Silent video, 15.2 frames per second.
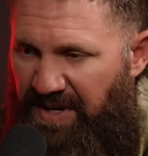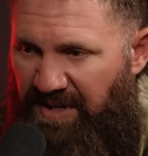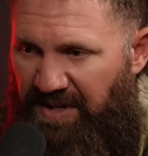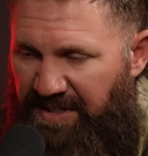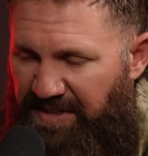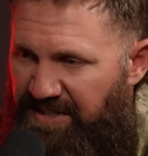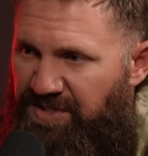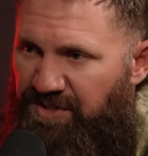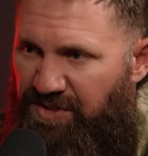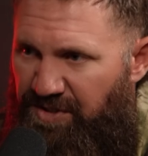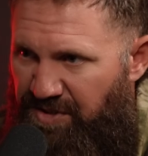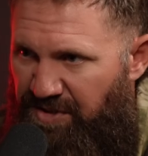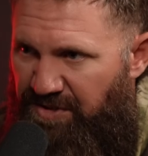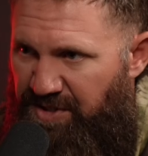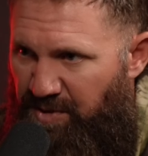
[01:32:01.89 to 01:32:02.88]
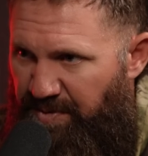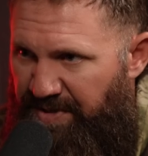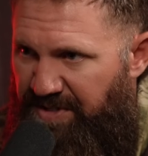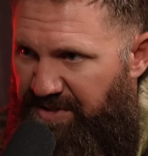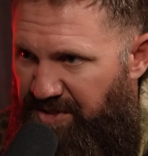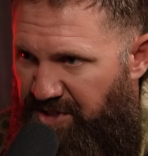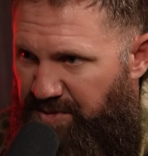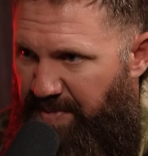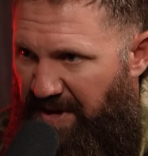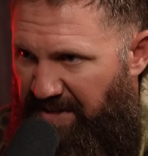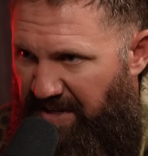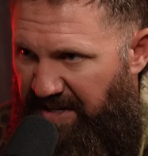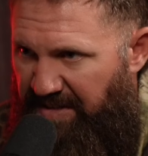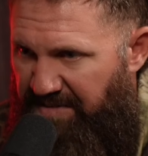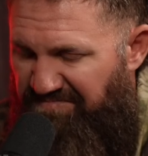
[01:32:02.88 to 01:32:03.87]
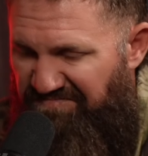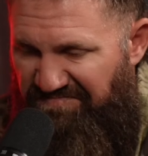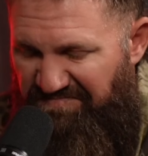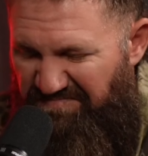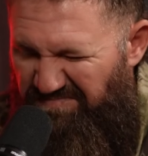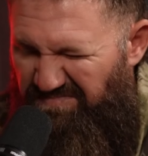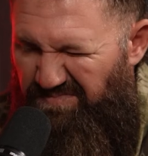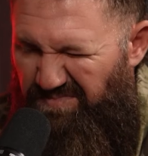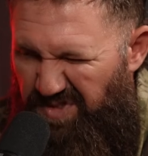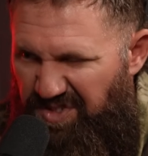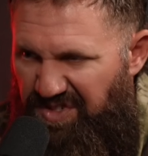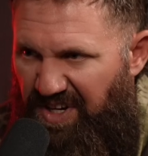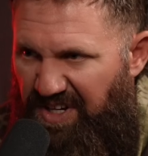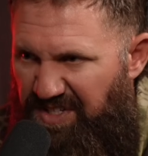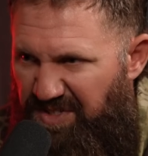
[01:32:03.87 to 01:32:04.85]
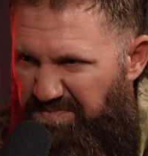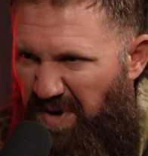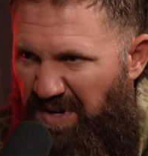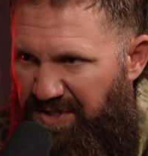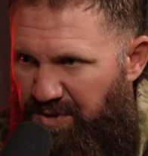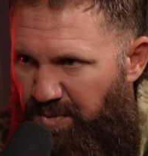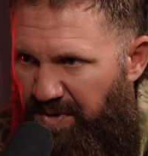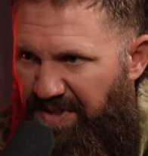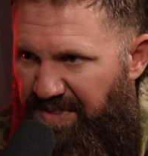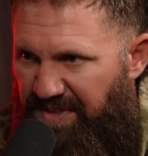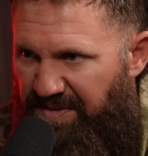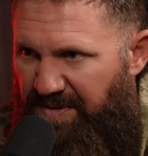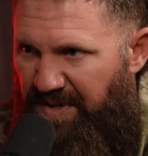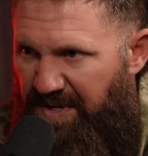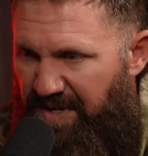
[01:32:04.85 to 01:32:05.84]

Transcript: now, like these are the dudes that we had just spent like 6 months with,